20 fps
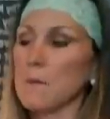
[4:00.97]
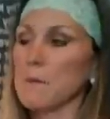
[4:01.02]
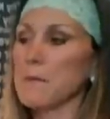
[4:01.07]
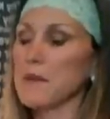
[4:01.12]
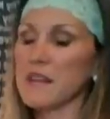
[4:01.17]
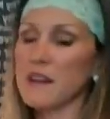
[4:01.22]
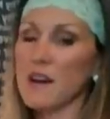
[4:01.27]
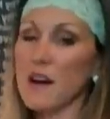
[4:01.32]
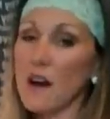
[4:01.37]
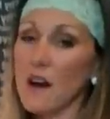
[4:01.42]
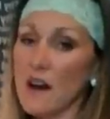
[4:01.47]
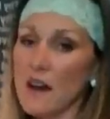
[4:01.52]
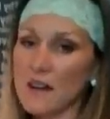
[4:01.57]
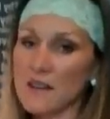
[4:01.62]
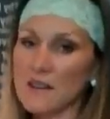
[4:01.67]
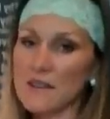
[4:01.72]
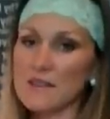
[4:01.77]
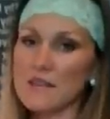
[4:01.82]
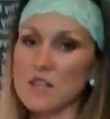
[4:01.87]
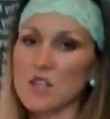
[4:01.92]

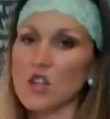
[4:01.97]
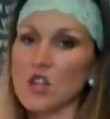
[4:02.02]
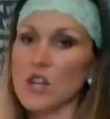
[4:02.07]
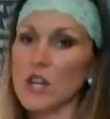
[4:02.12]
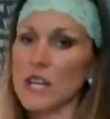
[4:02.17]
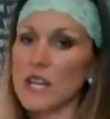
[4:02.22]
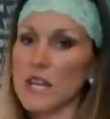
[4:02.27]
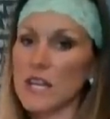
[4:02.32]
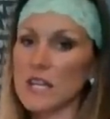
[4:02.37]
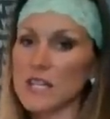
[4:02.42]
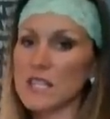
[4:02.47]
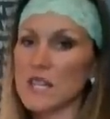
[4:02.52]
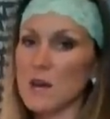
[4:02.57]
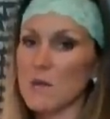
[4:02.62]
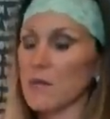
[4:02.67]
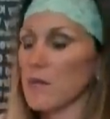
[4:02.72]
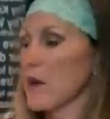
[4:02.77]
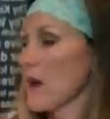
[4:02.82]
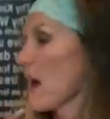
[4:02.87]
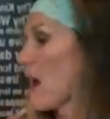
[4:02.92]
because you're going to end
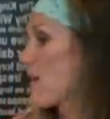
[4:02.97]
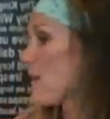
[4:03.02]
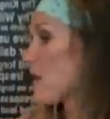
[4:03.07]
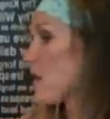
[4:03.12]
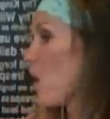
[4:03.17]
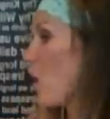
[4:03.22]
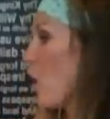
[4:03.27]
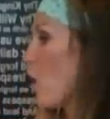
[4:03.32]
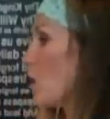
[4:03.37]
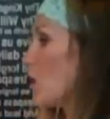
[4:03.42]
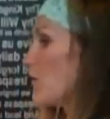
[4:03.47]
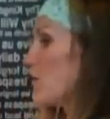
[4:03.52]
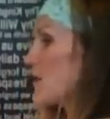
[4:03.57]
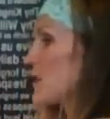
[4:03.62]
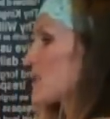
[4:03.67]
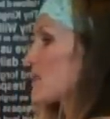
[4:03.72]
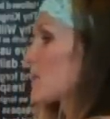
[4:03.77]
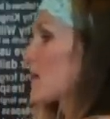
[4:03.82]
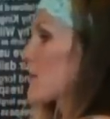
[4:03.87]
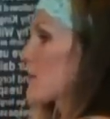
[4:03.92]
up having all of
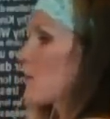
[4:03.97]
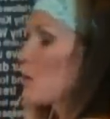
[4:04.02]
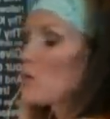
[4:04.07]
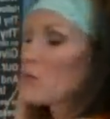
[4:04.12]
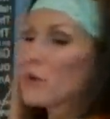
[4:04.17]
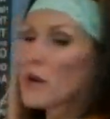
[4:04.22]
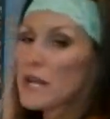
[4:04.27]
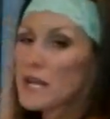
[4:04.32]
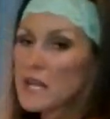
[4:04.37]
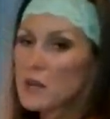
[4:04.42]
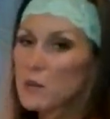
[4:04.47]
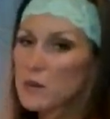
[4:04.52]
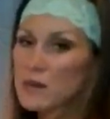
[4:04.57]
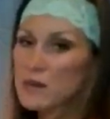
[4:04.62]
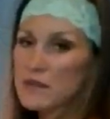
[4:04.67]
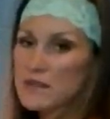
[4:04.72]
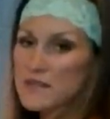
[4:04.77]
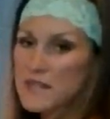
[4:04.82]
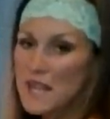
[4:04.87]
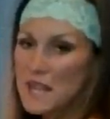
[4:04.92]
these people running
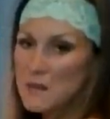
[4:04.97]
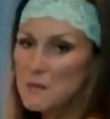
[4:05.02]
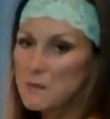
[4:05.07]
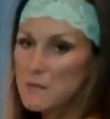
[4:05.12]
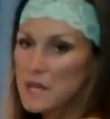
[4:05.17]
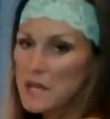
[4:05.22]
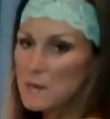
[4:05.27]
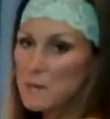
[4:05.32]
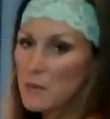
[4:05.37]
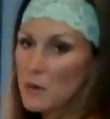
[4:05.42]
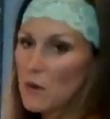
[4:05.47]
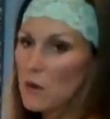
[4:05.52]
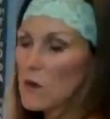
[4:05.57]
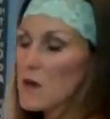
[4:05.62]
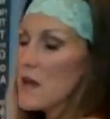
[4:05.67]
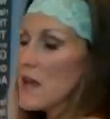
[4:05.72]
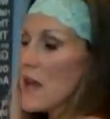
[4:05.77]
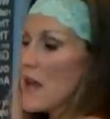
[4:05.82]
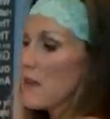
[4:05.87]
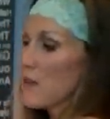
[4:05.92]
with the same
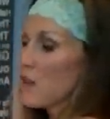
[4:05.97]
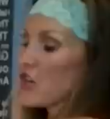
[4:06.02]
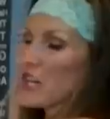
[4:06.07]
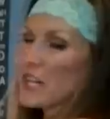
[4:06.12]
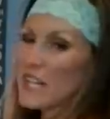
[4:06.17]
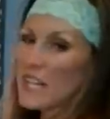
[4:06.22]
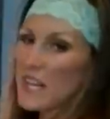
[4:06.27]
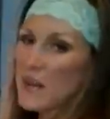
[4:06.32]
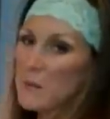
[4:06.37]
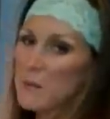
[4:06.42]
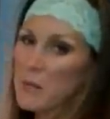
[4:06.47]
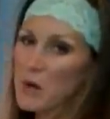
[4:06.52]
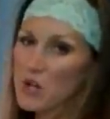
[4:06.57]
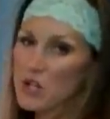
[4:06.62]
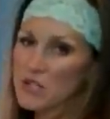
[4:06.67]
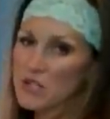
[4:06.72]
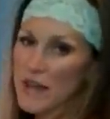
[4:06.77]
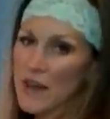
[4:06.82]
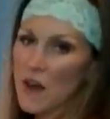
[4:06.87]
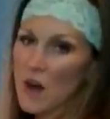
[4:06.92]
people, and they're going to get
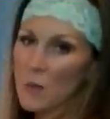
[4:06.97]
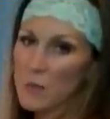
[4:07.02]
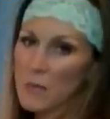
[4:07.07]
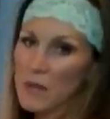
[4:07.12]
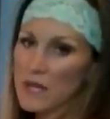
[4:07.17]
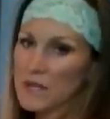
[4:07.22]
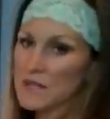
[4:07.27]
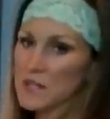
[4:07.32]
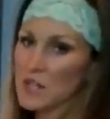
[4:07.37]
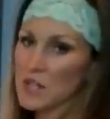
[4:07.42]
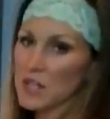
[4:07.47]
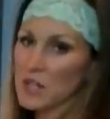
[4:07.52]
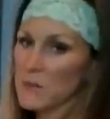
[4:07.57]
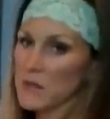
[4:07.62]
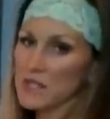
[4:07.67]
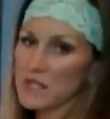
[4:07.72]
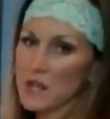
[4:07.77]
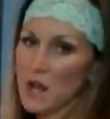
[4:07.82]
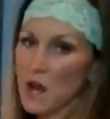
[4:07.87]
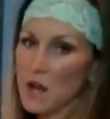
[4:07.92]
burnt out because they're going to
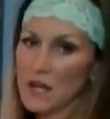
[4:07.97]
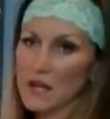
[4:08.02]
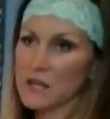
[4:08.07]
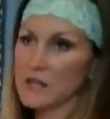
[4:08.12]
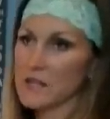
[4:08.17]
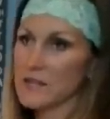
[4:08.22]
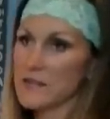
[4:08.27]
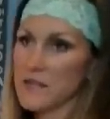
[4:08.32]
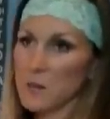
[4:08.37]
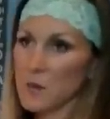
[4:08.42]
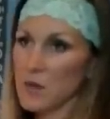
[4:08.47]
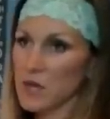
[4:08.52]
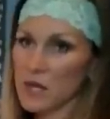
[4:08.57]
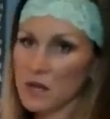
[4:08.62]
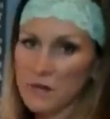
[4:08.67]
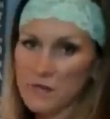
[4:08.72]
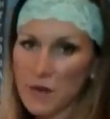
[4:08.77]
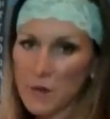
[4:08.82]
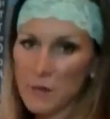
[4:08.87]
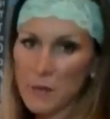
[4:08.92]
be talking to someone
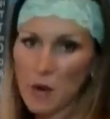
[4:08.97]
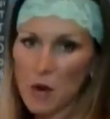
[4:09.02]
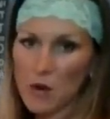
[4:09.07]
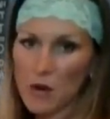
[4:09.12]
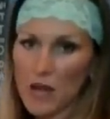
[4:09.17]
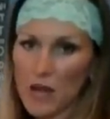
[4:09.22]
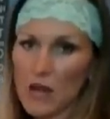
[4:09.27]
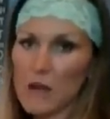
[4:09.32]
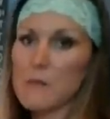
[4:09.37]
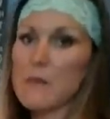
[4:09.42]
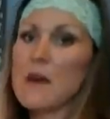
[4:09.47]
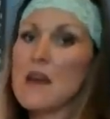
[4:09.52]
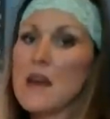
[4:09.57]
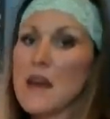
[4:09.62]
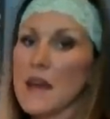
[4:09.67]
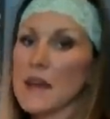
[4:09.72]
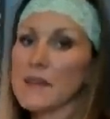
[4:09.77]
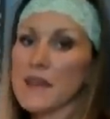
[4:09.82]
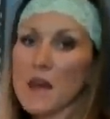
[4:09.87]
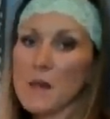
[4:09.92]
at a football game,
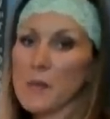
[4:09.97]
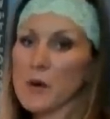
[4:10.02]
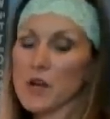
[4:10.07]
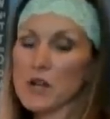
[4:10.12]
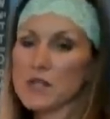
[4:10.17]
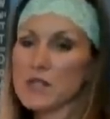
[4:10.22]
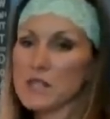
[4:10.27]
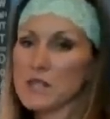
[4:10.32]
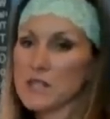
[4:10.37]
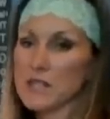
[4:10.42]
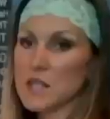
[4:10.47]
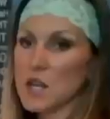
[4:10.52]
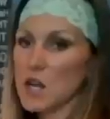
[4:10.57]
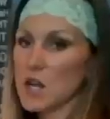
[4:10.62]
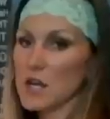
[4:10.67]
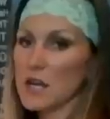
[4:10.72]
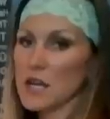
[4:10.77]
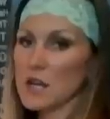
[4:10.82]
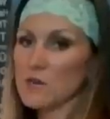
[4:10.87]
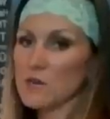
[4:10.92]
and that person is
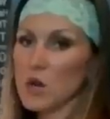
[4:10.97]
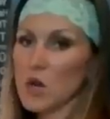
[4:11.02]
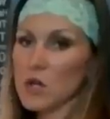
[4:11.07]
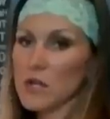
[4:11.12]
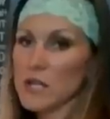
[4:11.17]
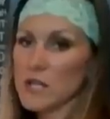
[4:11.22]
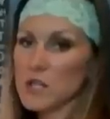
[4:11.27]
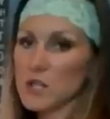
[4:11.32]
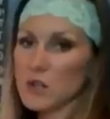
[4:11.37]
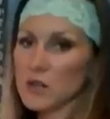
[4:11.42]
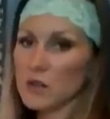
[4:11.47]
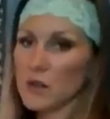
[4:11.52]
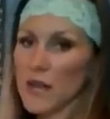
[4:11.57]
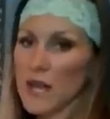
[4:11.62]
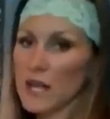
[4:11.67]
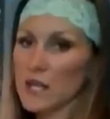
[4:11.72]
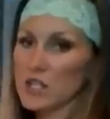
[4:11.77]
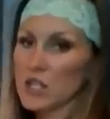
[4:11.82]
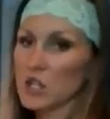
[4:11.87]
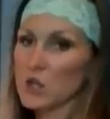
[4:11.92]
already enrolled under
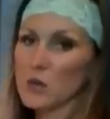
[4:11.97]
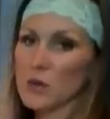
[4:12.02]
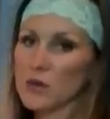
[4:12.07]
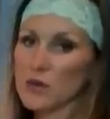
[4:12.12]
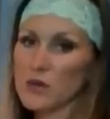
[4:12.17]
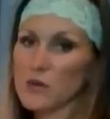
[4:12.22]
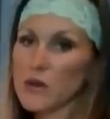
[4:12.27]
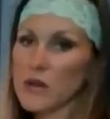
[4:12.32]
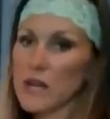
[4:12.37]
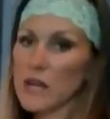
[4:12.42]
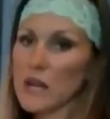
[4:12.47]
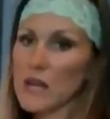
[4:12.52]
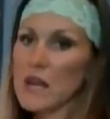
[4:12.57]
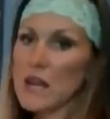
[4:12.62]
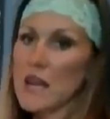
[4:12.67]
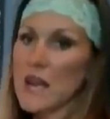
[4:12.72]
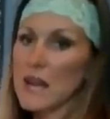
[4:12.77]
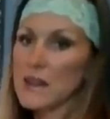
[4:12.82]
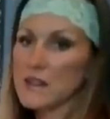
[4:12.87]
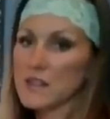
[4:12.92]
leg 2 or 3,
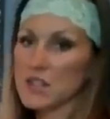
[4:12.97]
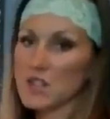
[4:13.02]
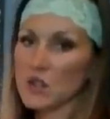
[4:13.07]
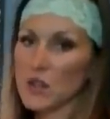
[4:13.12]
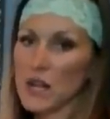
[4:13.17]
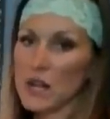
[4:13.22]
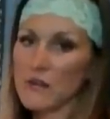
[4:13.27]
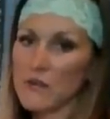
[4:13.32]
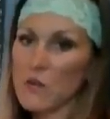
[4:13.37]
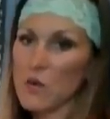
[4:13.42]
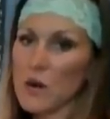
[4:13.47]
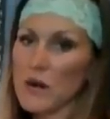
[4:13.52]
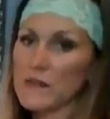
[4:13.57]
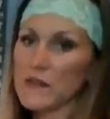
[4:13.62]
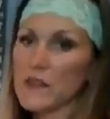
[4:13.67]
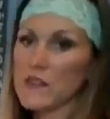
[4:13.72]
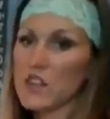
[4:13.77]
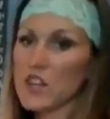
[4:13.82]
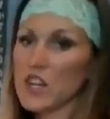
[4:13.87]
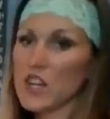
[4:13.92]
and this is your leg 4,
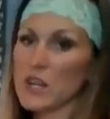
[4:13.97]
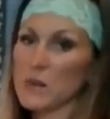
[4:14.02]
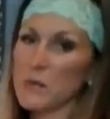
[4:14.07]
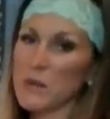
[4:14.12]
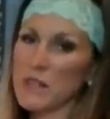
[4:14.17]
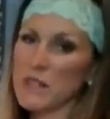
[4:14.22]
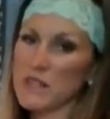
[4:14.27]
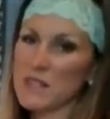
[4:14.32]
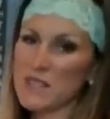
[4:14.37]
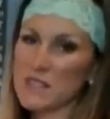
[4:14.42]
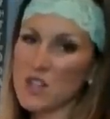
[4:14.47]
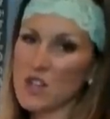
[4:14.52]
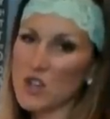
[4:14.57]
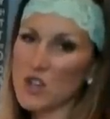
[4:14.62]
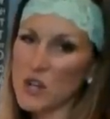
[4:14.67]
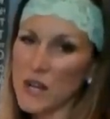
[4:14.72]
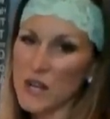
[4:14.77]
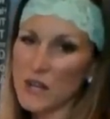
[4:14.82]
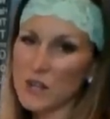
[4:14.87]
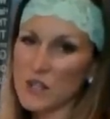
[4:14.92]
and then they're going to be
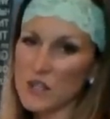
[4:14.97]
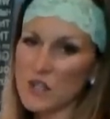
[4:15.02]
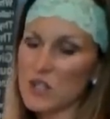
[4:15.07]
discouraged.